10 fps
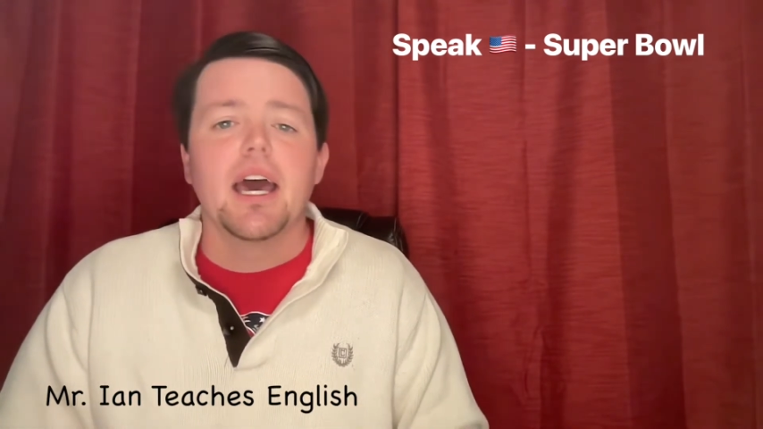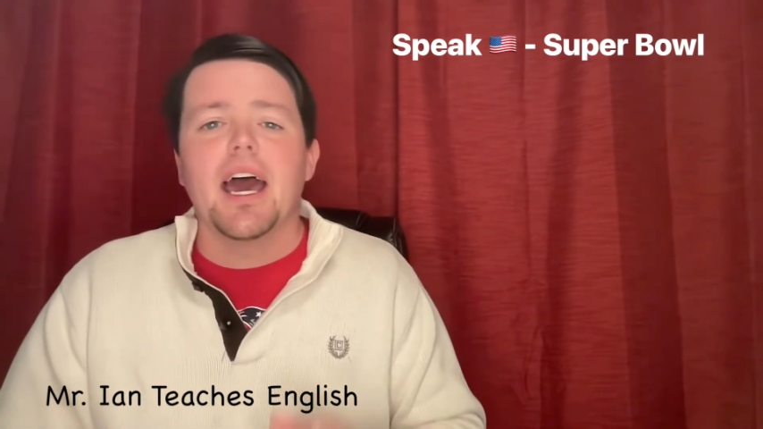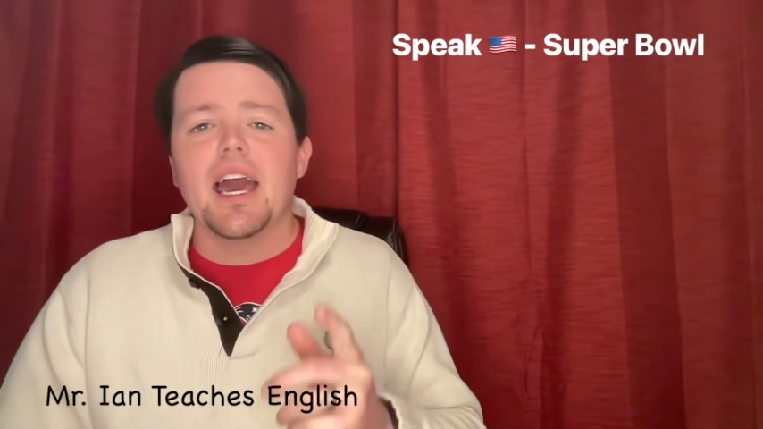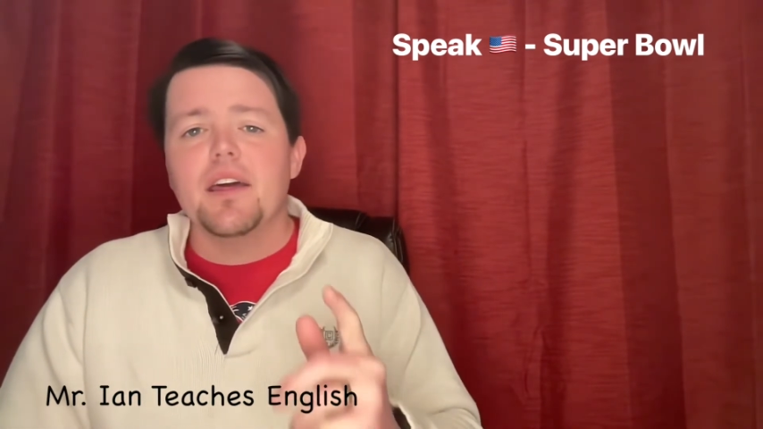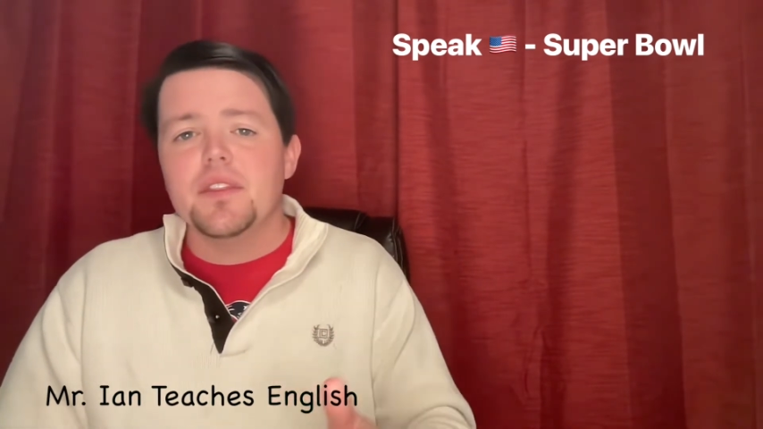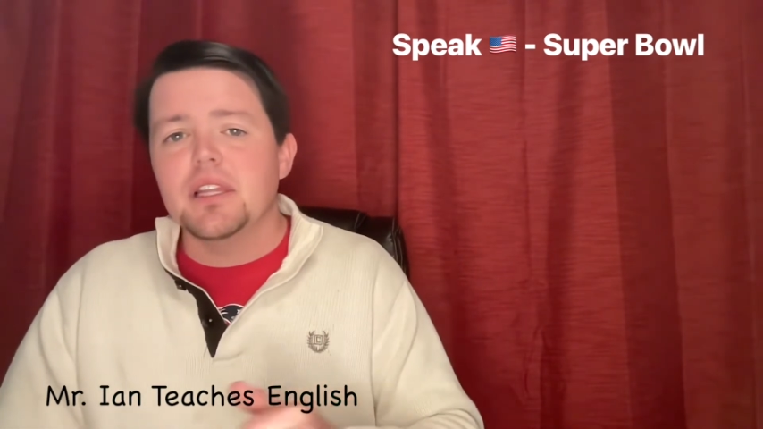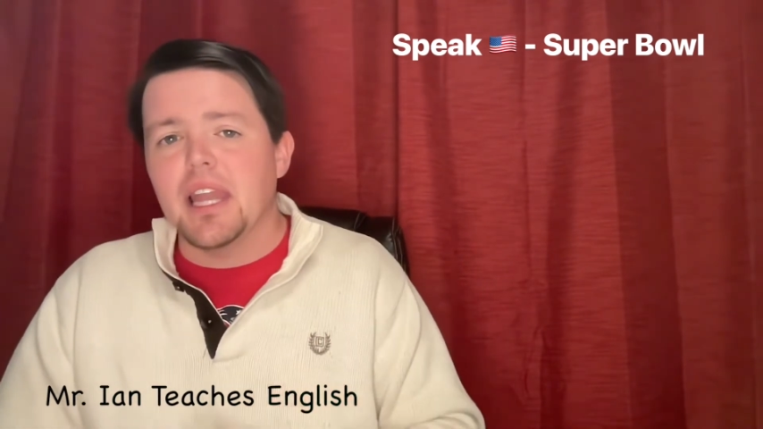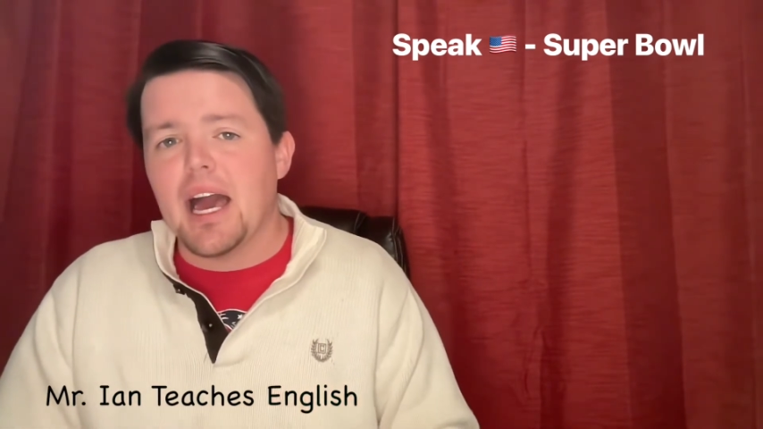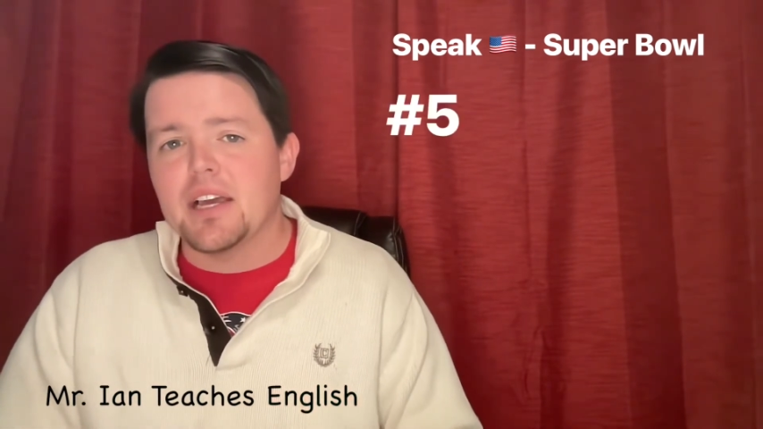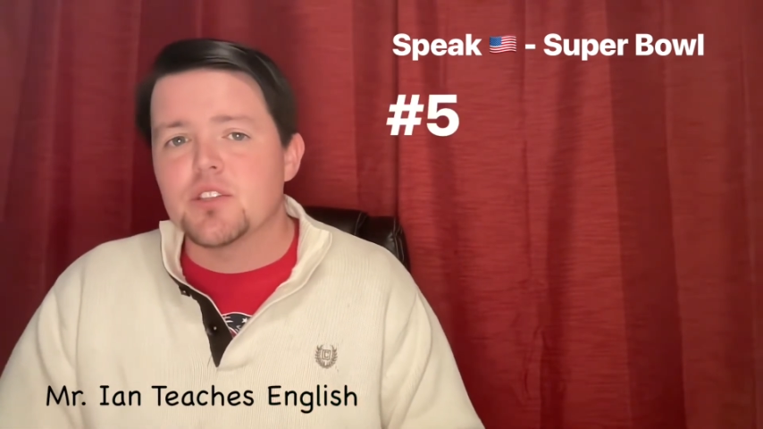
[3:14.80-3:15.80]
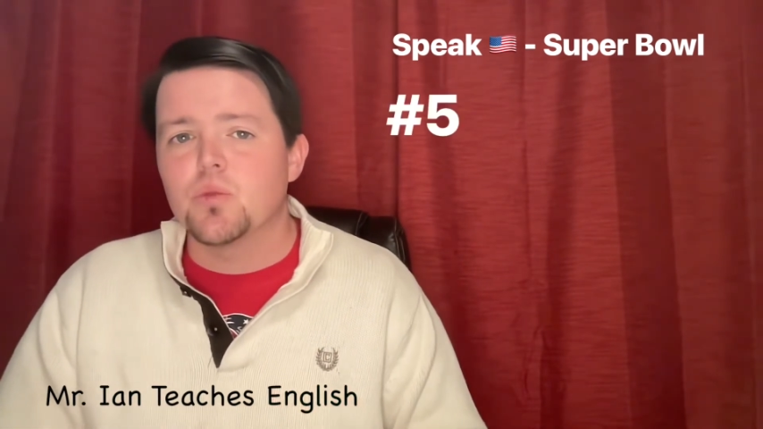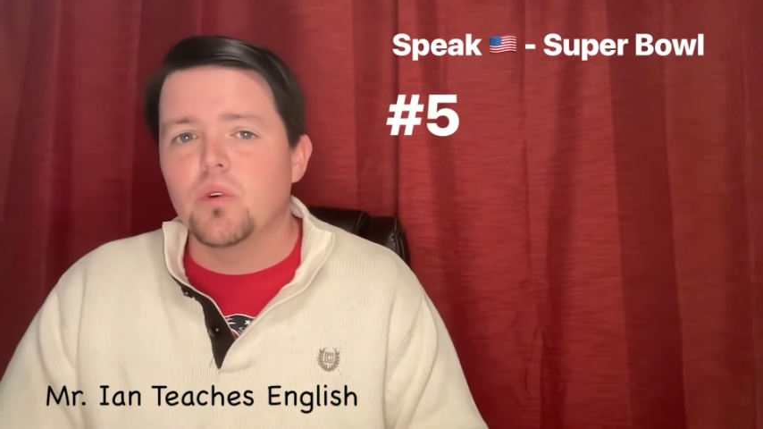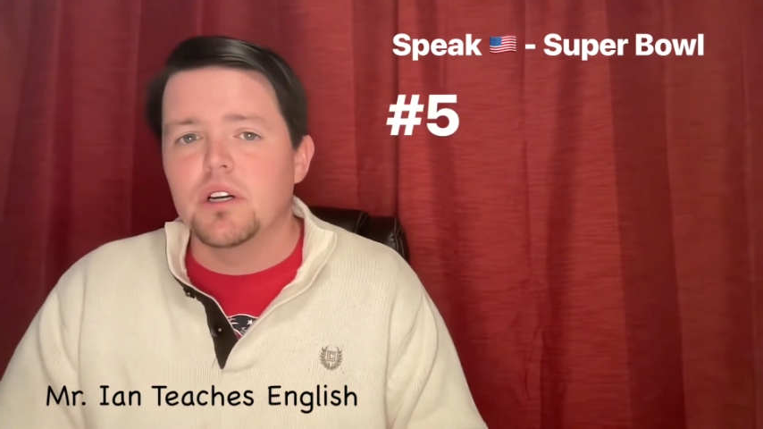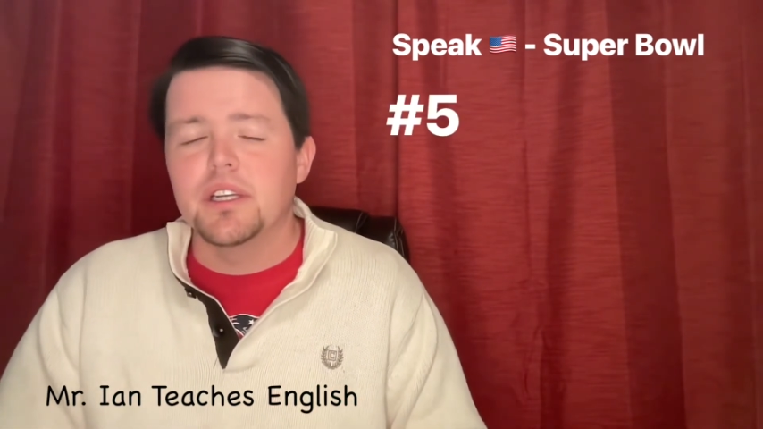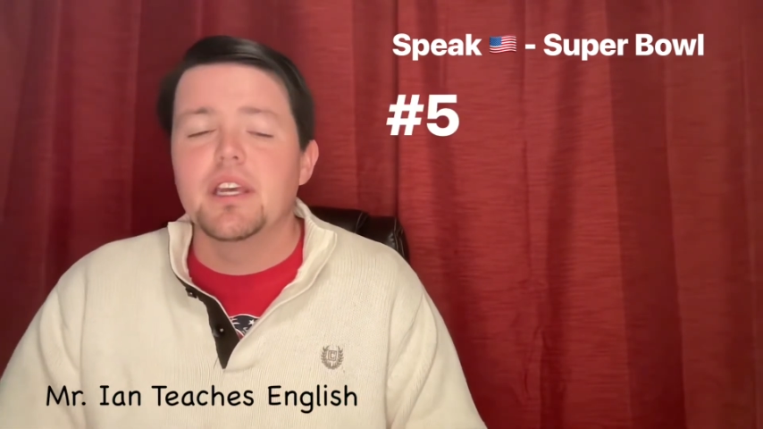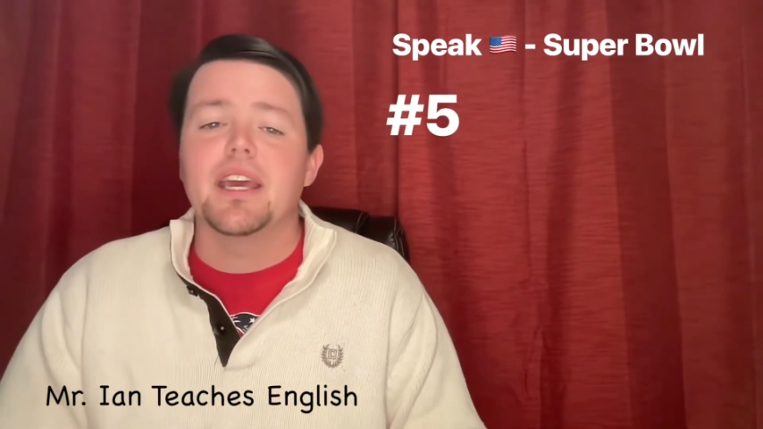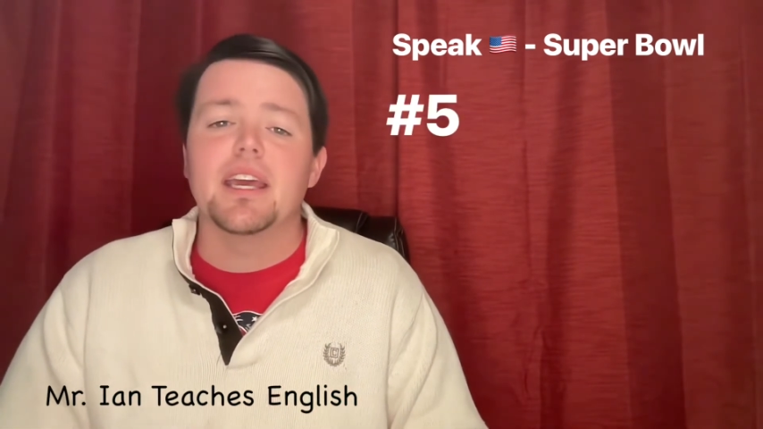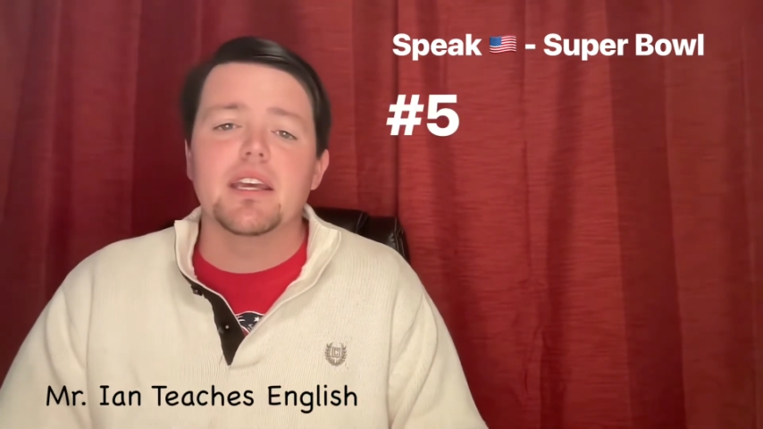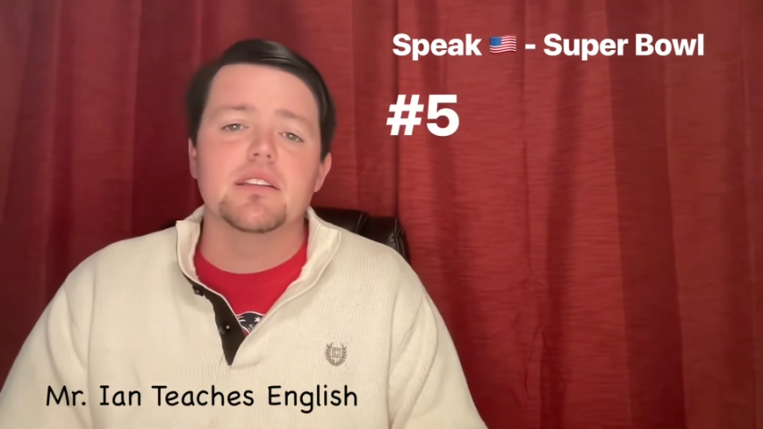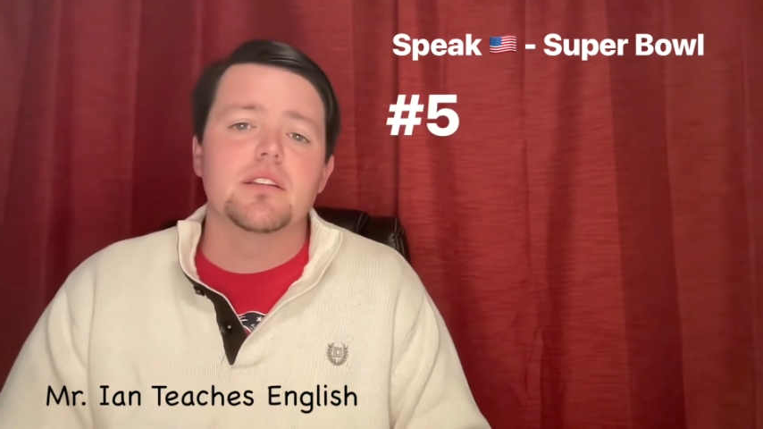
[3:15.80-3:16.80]
And the last one
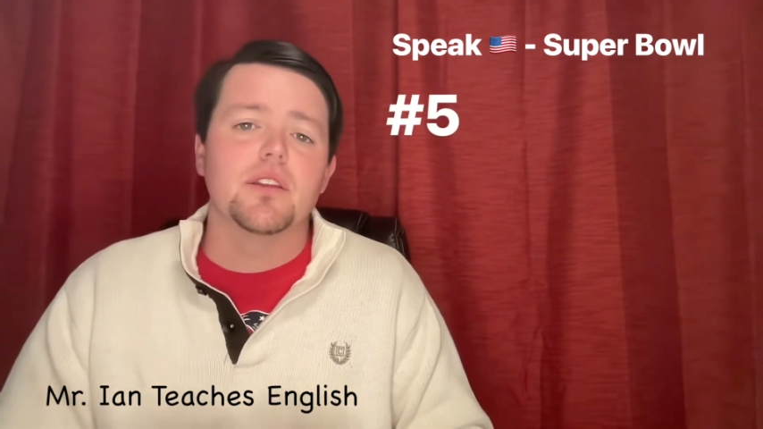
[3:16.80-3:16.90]
is